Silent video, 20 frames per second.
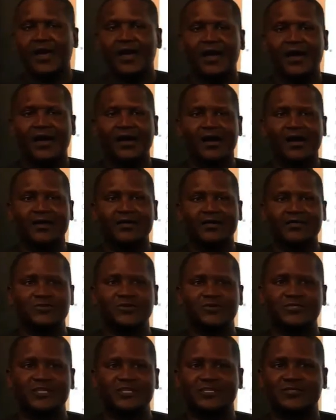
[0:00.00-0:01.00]

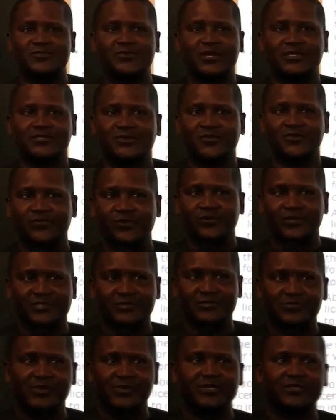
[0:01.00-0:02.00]
it's not just you are stuck for
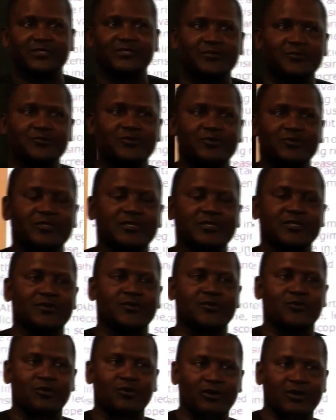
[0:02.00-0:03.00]
18 months.
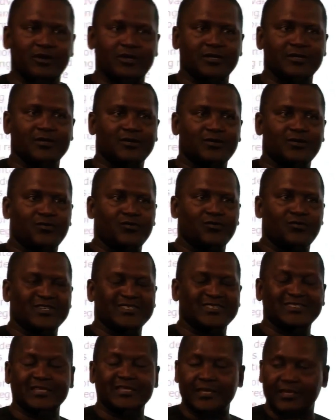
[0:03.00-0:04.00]
The clock
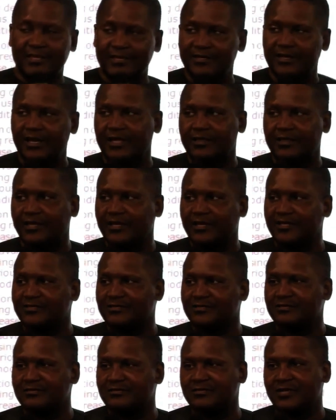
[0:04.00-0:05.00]
was ticking at
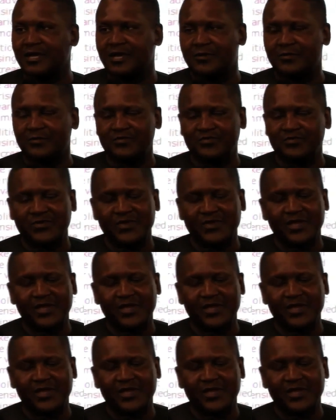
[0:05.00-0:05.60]
that time.